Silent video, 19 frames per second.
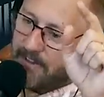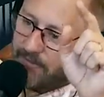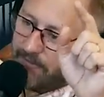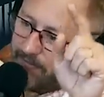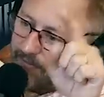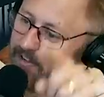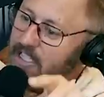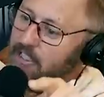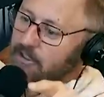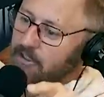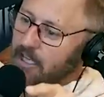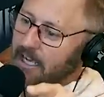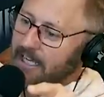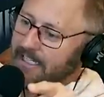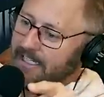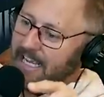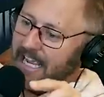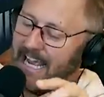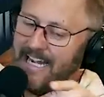feel
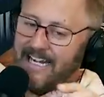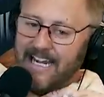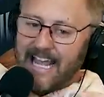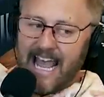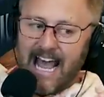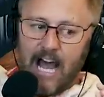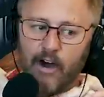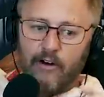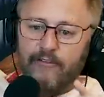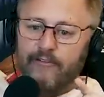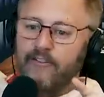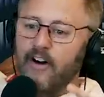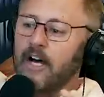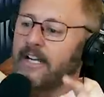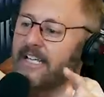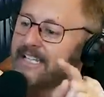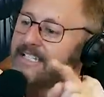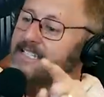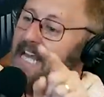like, and how
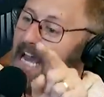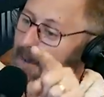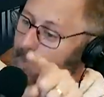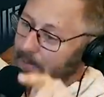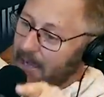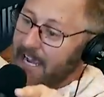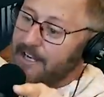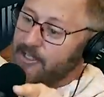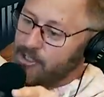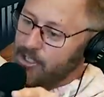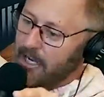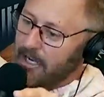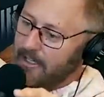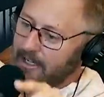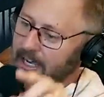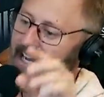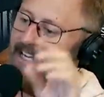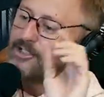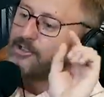fun is that
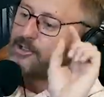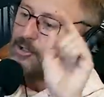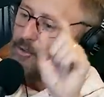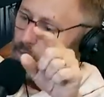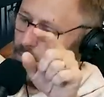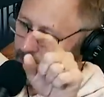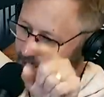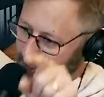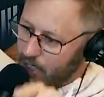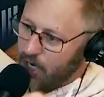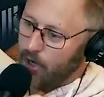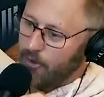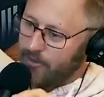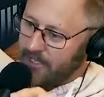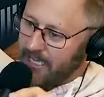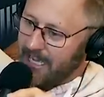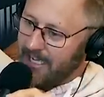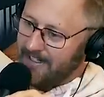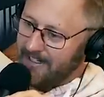paycheck? I do want to know
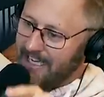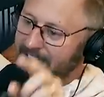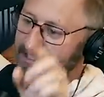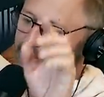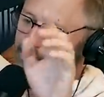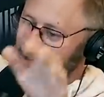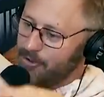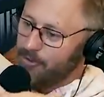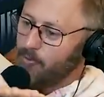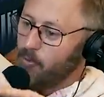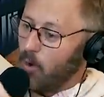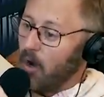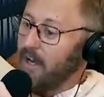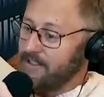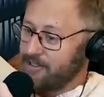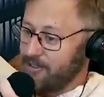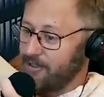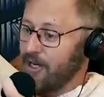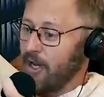that. I do
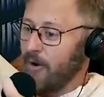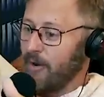want to know.